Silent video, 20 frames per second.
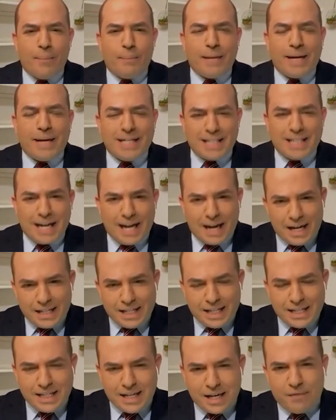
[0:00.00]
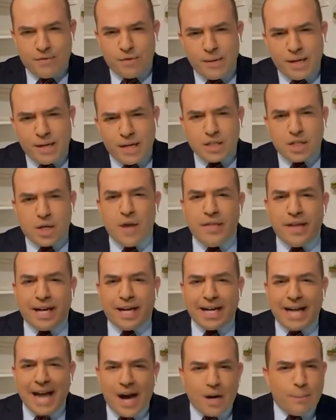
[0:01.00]
Because as I said a few minutes ago, I think
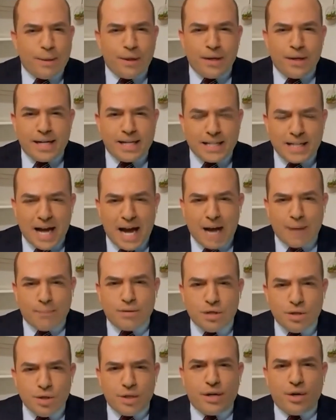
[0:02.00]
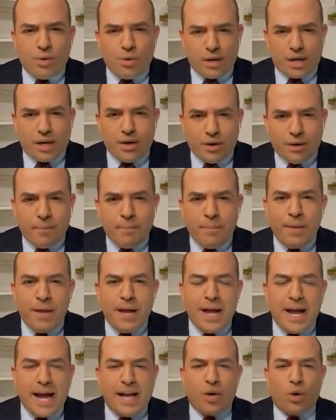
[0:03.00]
accountability is absolutely critical.
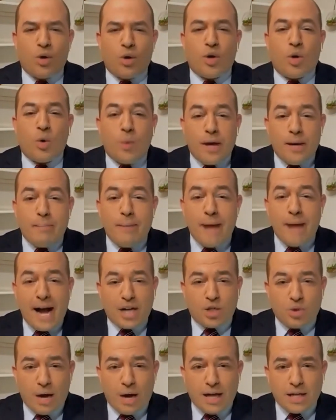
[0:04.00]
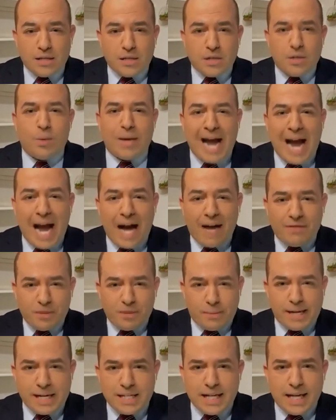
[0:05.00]
In order to win back trust, we have to
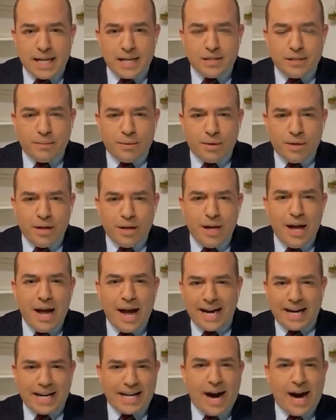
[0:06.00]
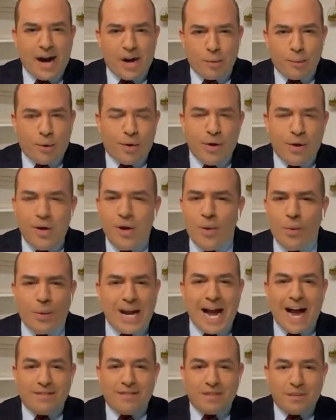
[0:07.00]
be accessible and accountable. We
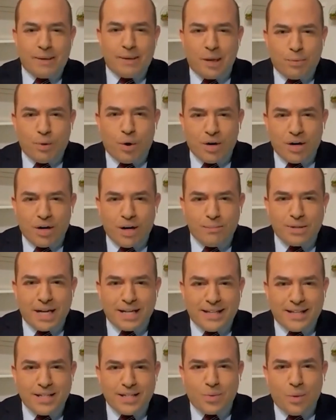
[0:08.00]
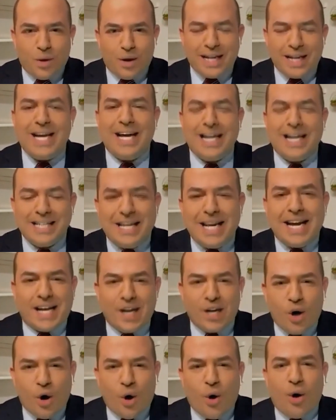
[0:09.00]
have to be on programs like this one,
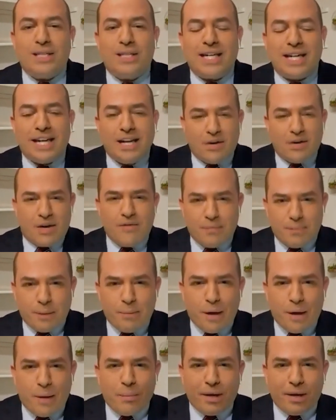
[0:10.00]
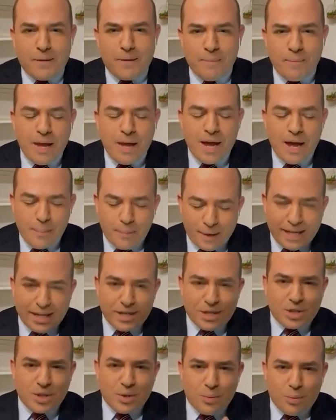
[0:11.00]
taking calls and hearing from the public. But
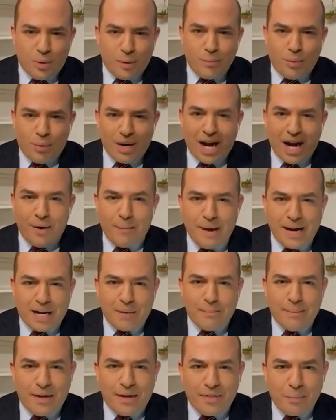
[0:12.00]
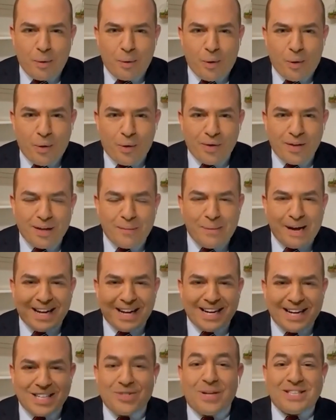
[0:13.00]
here's the one point I would make about the poll
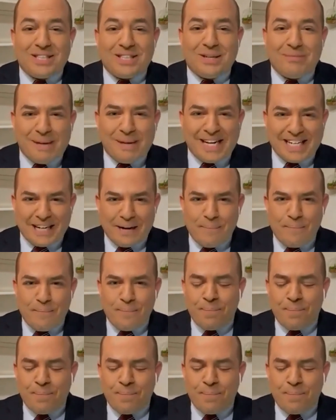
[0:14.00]
about trust in media.